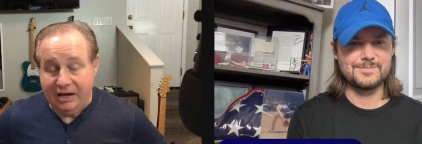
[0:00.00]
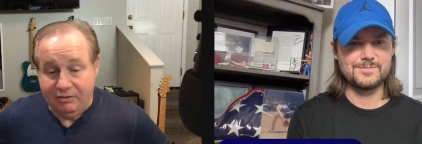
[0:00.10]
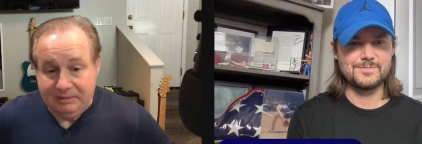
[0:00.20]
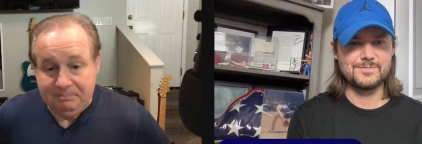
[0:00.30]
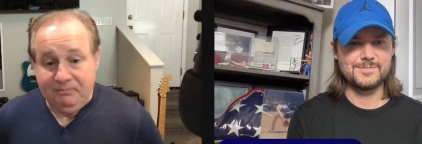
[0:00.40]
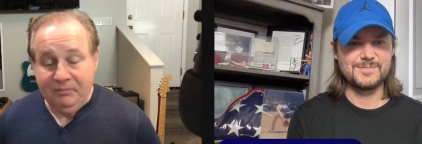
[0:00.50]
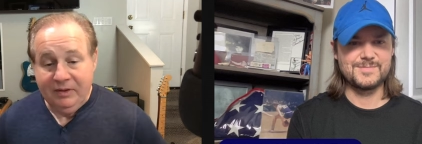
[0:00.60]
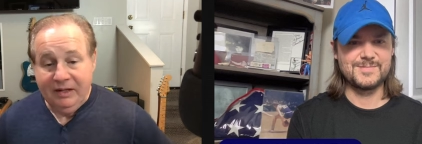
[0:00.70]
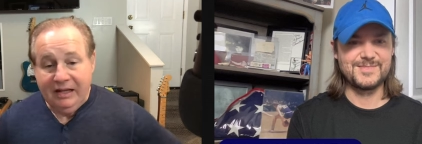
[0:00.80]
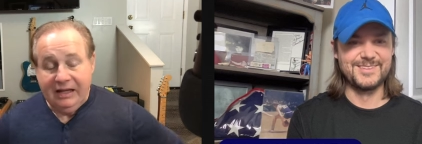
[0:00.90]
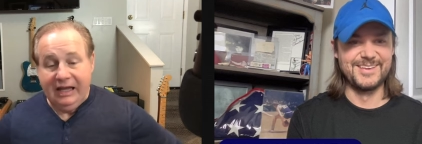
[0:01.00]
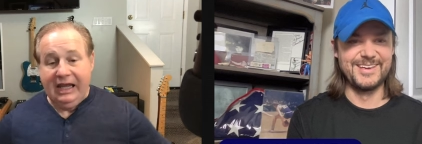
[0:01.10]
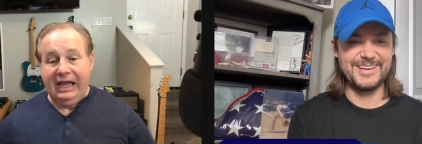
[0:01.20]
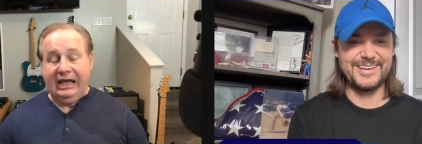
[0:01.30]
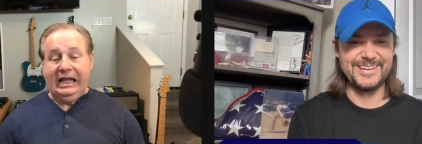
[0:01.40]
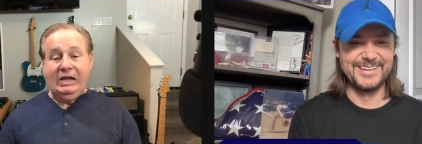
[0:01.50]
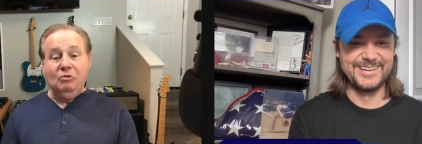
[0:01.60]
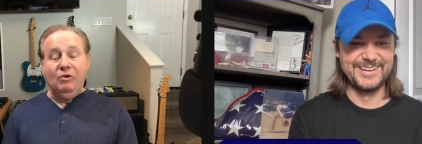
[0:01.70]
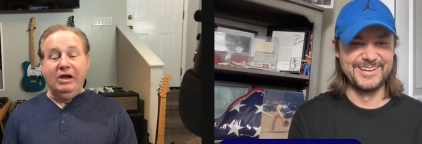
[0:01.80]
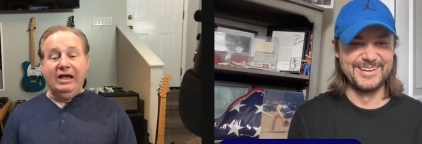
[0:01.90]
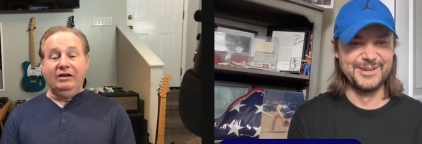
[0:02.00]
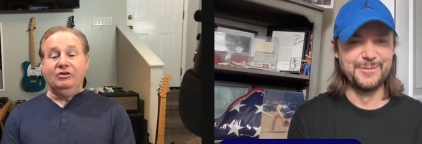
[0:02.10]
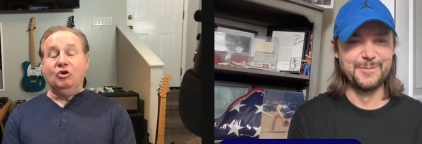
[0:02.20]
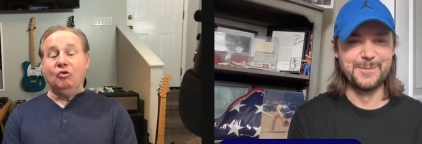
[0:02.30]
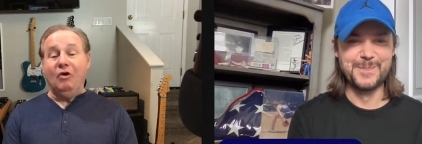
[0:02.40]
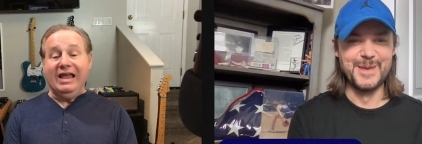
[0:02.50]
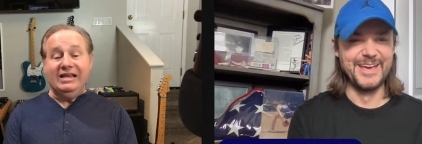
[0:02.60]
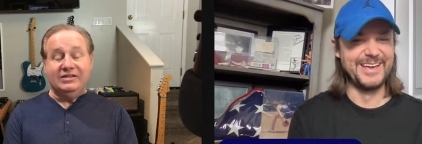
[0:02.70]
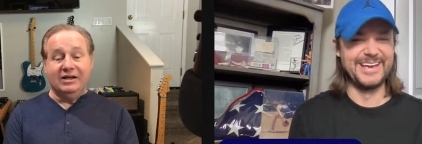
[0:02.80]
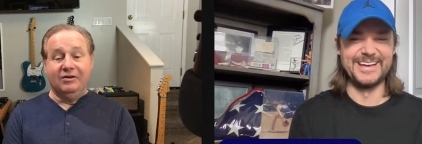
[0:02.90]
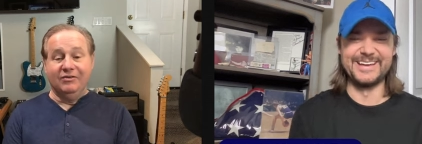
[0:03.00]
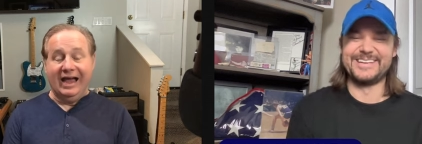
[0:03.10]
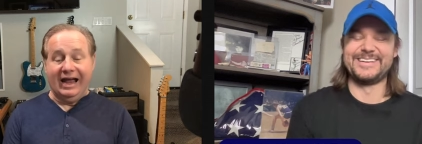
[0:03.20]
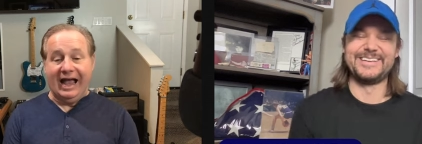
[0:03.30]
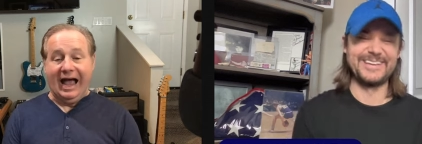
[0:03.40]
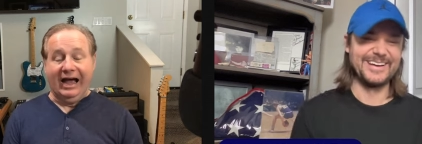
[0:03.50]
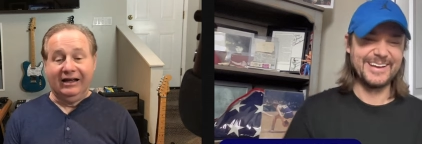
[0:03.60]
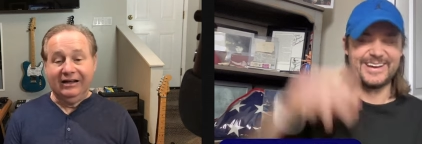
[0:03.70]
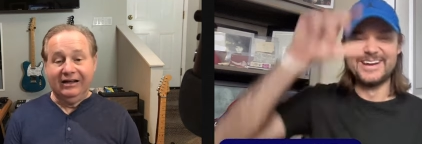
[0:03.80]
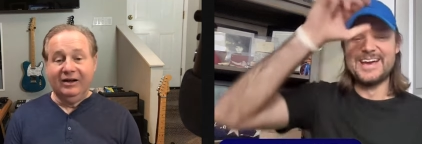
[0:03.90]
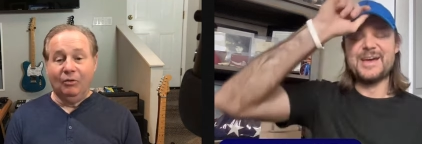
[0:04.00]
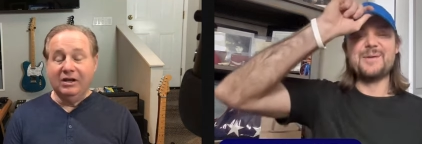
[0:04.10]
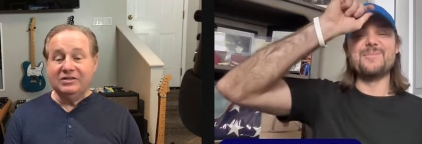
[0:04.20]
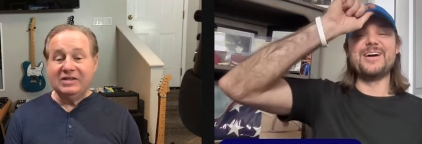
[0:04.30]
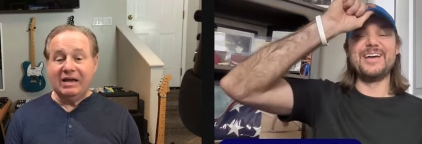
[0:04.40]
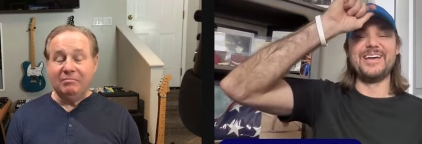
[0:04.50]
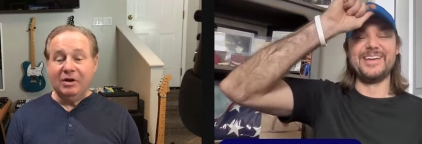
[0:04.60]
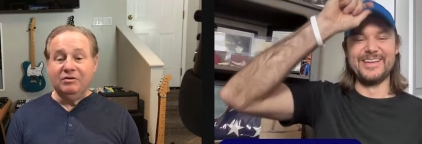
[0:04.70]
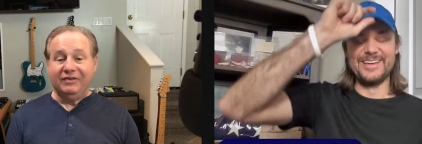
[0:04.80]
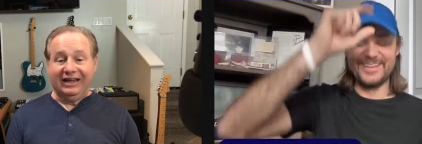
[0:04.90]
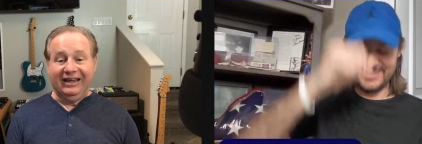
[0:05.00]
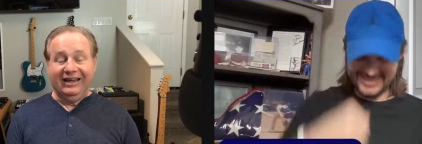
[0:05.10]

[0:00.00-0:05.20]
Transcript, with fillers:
Speaker 1: on him, and he went crazy on that guy. What is that movie?